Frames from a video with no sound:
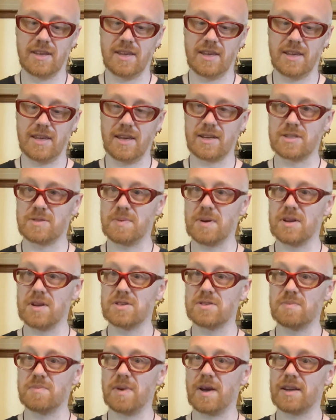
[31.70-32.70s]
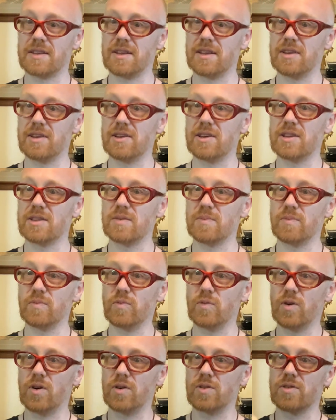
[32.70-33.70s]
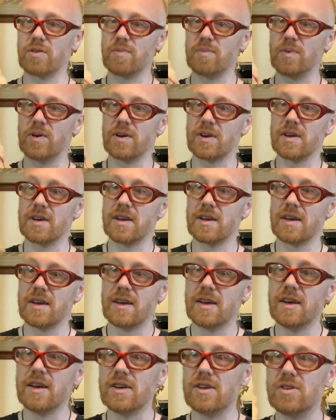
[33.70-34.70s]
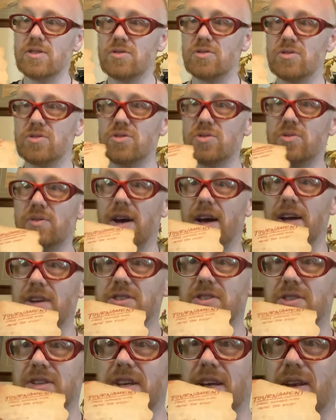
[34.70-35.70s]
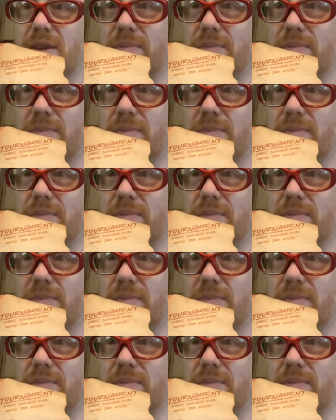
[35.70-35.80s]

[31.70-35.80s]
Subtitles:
expansion pack that you get the Wandering Monk, you do actually get a